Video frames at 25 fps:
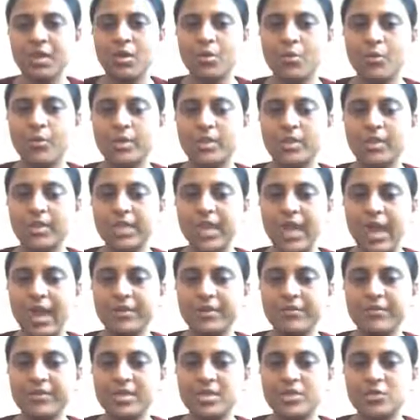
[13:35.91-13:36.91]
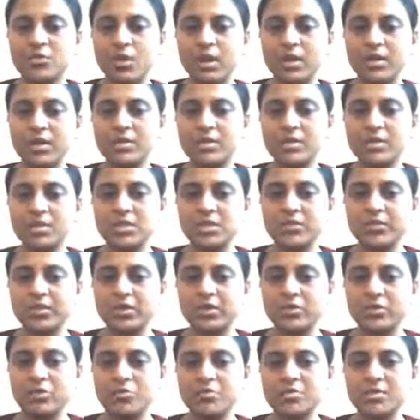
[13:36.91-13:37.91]
with the average quality of a
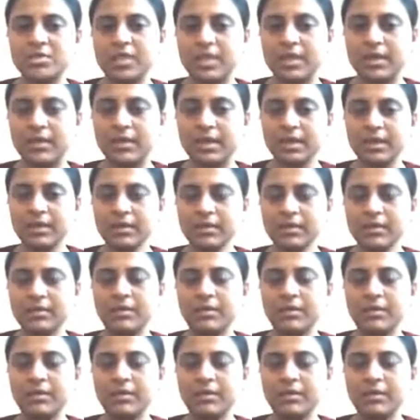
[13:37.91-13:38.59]
group's thinking,